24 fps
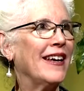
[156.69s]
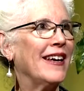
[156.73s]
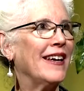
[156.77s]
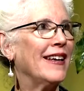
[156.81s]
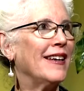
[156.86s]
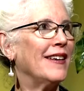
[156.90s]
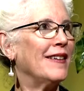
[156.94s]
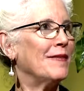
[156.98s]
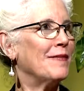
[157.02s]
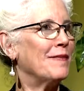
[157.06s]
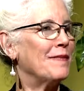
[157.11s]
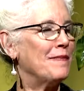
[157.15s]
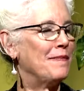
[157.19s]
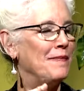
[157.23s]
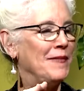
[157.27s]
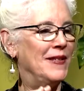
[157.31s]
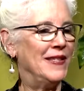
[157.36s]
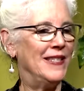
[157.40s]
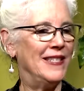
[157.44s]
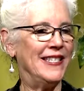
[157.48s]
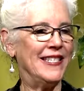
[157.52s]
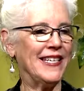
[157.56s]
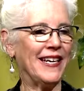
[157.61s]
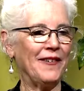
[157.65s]
a
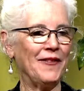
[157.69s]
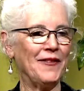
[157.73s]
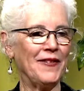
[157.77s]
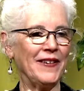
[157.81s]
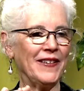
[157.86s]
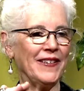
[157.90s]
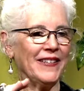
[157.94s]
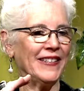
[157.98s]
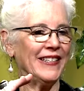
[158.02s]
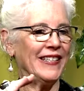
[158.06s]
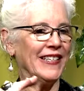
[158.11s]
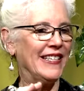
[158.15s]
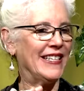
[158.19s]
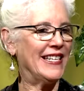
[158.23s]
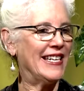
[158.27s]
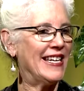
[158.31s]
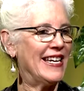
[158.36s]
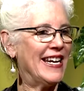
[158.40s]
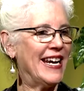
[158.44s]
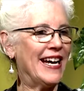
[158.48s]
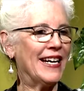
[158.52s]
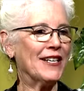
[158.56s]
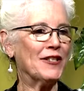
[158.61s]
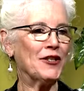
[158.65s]
definitely a
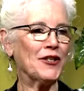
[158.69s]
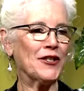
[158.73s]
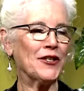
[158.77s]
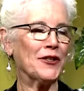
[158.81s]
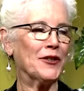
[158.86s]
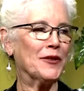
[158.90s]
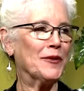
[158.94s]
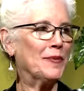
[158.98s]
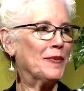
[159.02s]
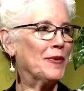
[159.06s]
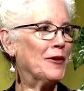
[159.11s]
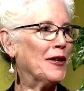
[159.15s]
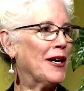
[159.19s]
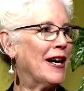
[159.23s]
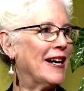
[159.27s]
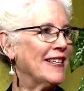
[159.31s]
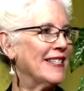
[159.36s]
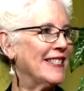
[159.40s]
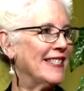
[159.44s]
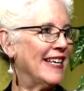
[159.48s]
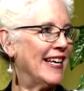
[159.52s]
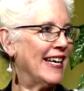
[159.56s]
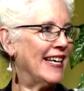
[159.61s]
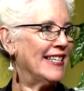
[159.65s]
national
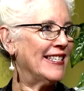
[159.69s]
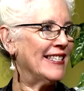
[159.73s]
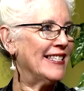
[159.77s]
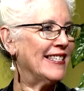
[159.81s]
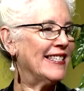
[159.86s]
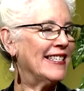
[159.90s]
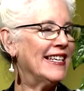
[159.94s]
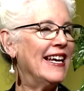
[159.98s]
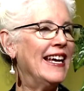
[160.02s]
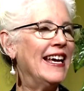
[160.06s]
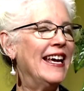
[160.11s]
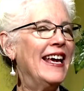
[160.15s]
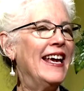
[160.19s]
process